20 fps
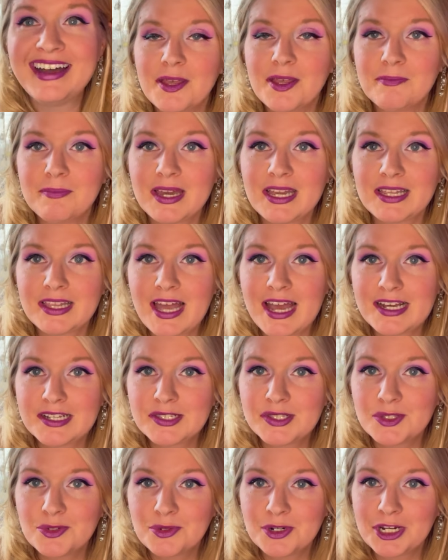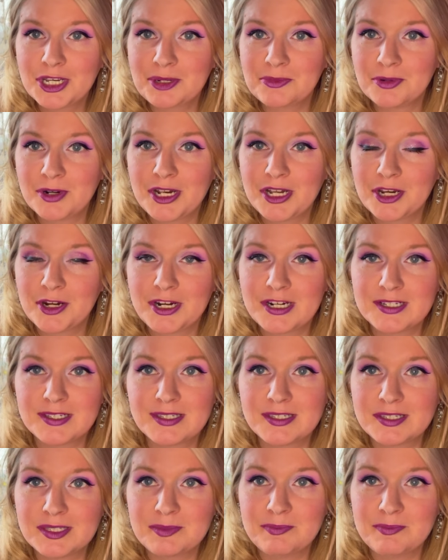My last work in progress is